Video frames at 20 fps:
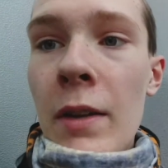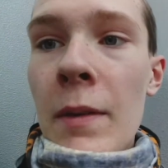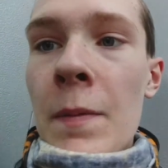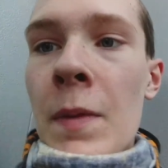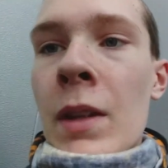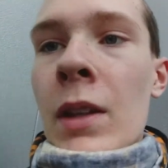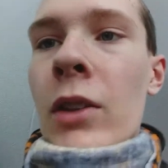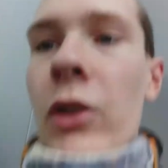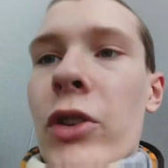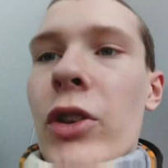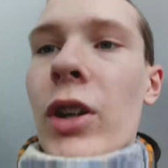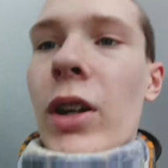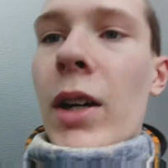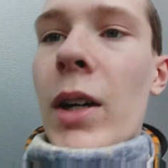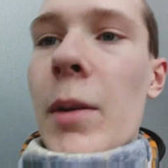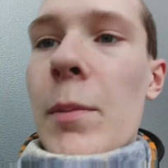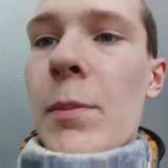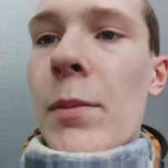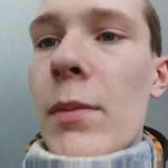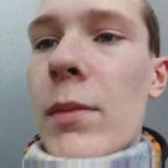
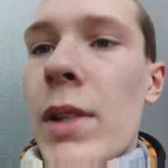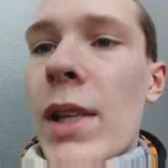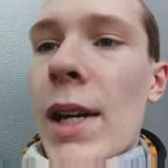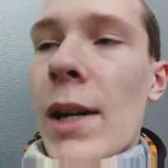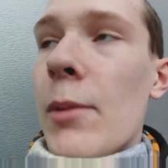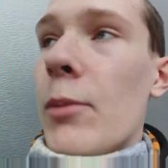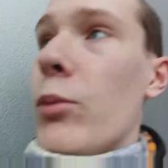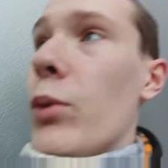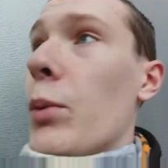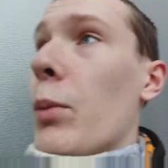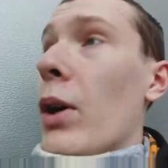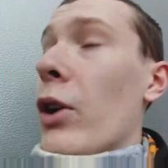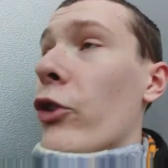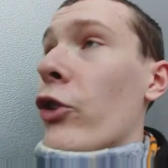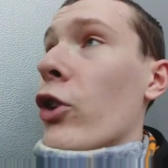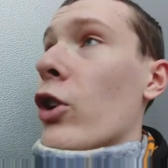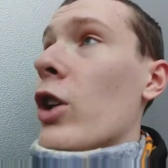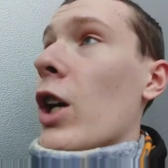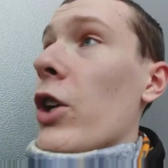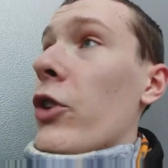So yeah, we went
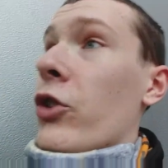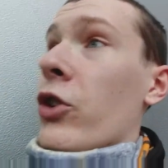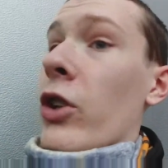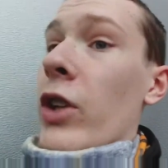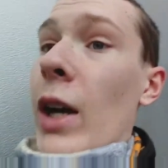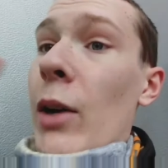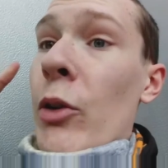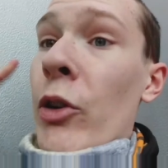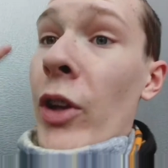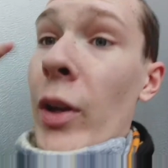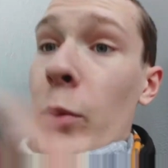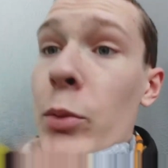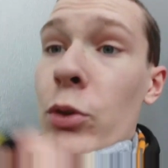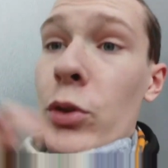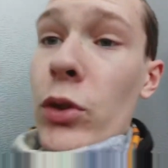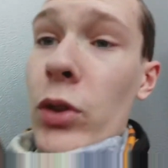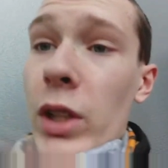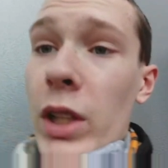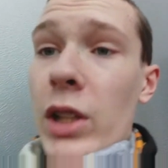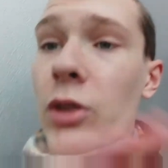to Galactica. That was
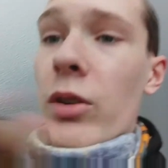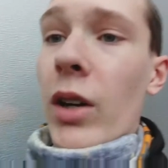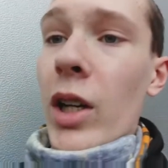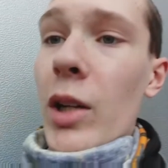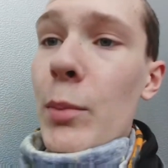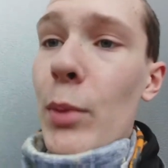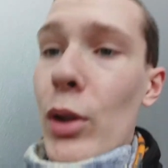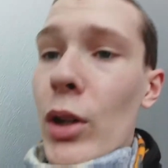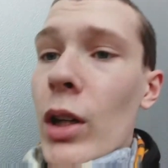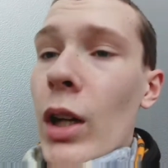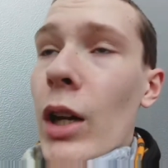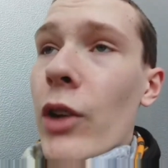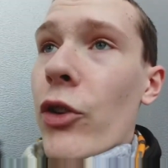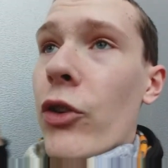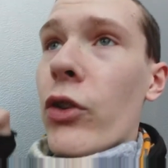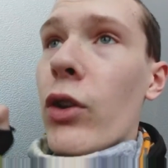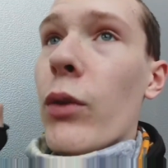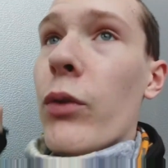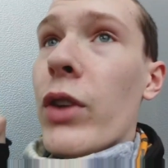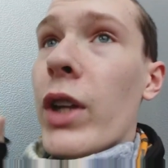absolutely incredible. I
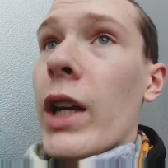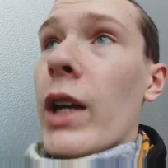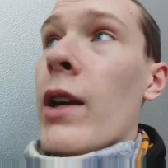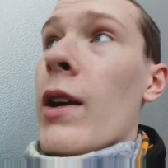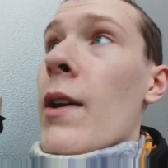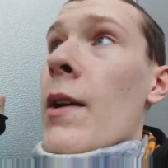just loved it.